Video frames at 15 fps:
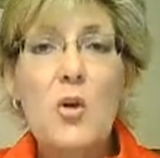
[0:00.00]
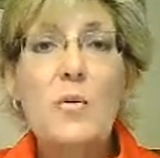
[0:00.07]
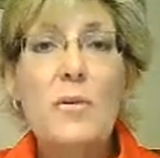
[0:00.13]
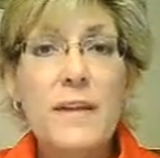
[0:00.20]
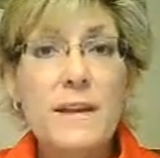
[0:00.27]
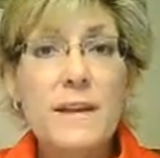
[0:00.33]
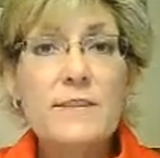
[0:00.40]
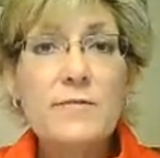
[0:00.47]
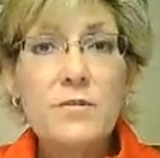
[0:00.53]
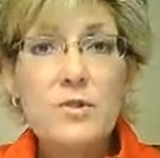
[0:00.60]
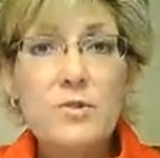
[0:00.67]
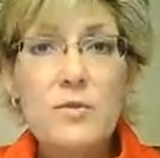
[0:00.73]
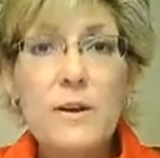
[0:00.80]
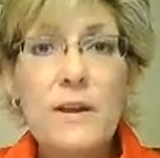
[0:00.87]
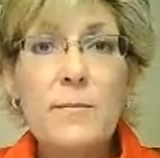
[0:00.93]
Well, thanks for
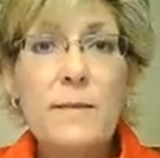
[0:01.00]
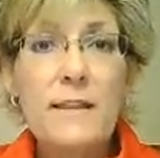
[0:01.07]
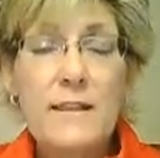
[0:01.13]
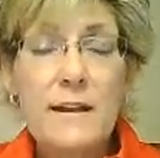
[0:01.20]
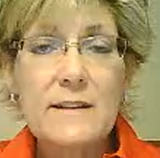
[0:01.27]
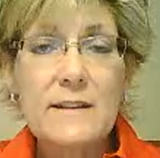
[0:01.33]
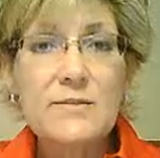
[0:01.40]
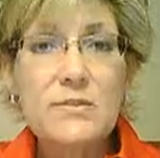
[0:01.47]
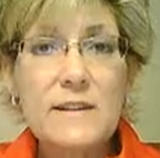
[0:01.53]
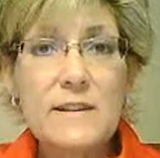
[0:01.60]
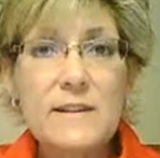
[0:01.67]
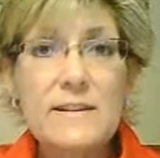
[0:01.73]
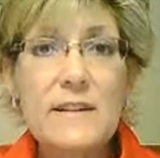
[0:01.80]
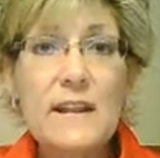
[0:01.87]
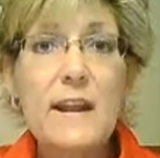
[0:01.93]
joining me. Thanks for
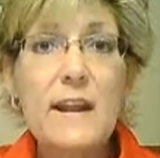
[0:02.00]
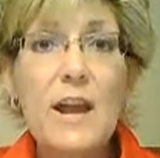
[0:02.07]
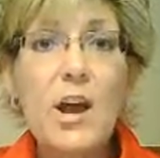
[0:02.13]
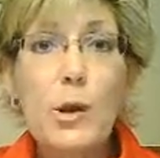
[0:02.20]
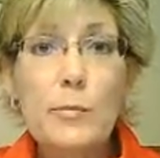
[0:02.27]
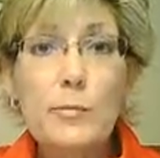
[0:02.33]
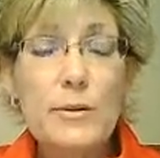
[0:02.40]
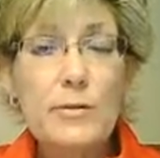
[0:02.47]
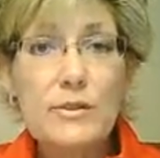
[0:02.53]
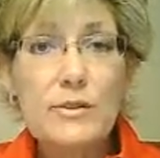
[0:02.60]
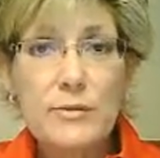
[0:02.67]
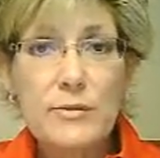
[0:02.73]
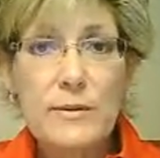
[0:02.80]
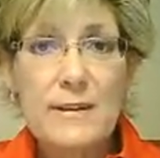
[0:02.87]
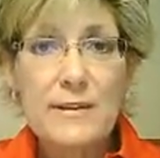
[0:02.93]
listening. I hope you
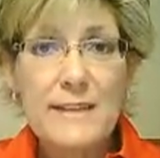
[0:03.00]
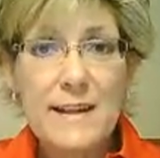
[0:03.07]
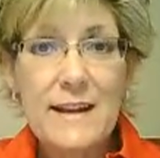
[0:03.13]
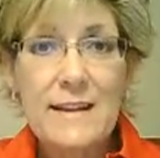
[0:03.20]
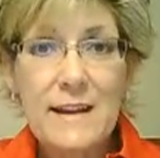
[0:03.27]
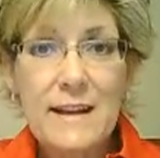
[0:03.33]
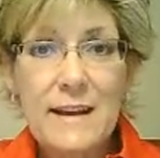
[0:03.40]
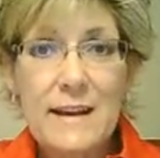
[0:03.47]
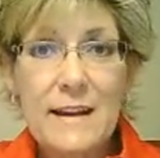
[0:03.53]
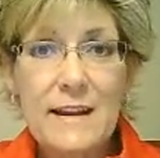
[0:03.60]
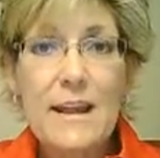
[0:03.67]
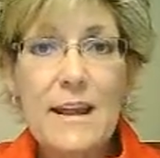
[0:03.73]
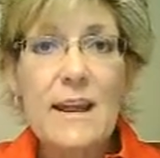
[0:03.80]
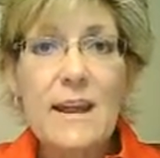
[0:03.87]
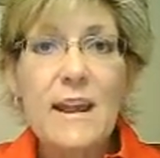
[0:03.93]
enjoyed day
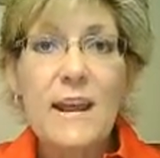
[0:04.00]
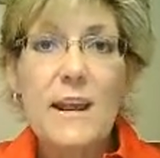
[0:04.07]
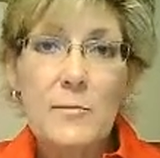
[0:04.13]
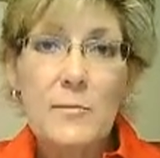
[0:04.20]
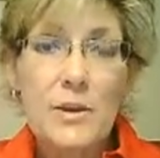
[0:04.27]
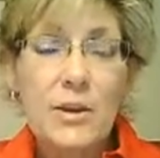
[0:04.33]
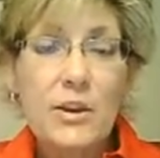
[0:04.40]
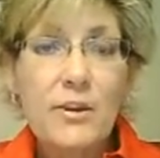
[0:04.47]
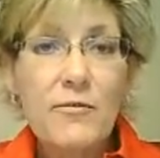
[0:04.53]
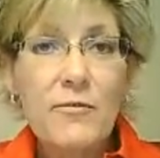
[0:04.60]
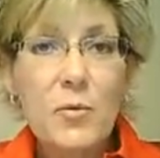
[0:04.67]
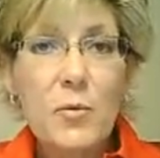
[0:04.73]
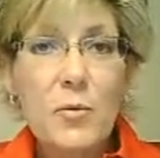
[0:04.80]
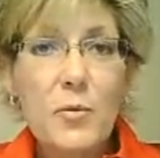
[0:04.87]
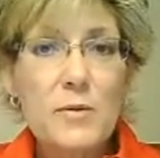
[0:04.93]
9, and I'm looking
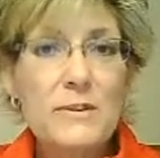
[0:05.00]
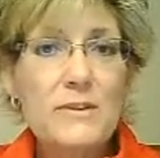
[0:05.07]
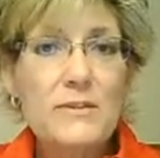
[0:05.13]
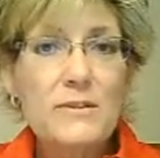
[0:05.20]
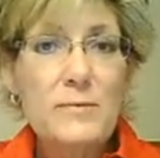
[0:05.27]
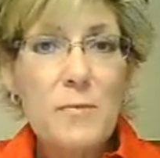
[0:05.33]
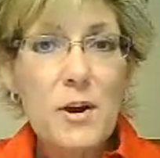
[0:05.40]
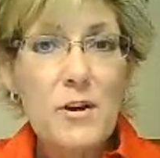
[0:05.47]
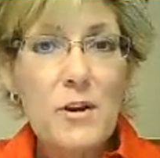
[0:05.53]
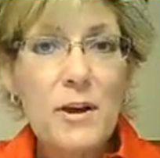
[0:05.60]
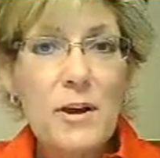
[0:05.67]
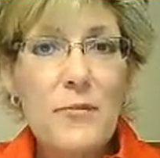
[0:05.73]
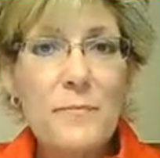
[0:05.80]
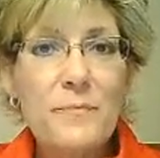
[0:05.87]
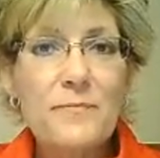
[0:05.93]
forward to
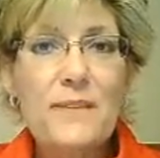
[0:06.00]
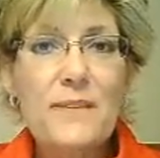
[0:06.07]
tomorrow.